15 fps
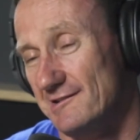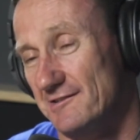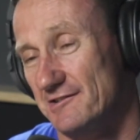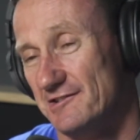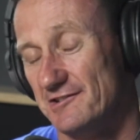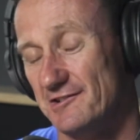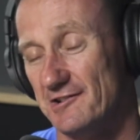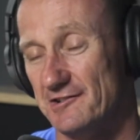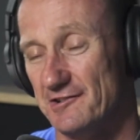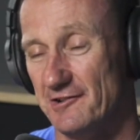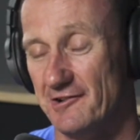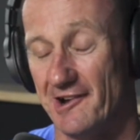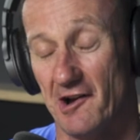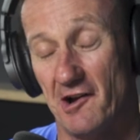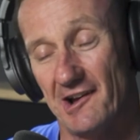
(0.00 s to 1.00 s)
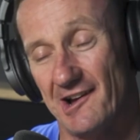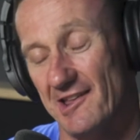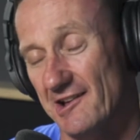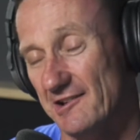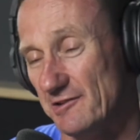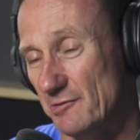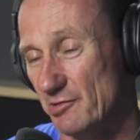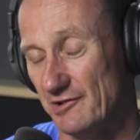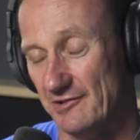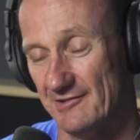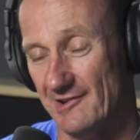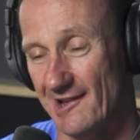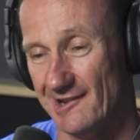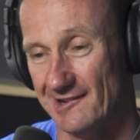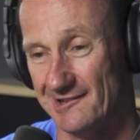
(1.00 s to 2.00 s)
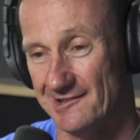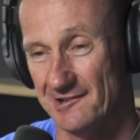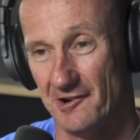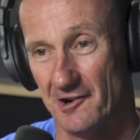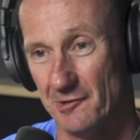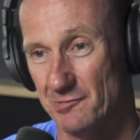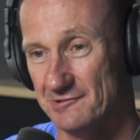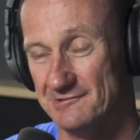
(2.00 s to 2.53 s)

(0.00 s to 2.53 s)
You've just got to turn around and go, okay, that's a personality type.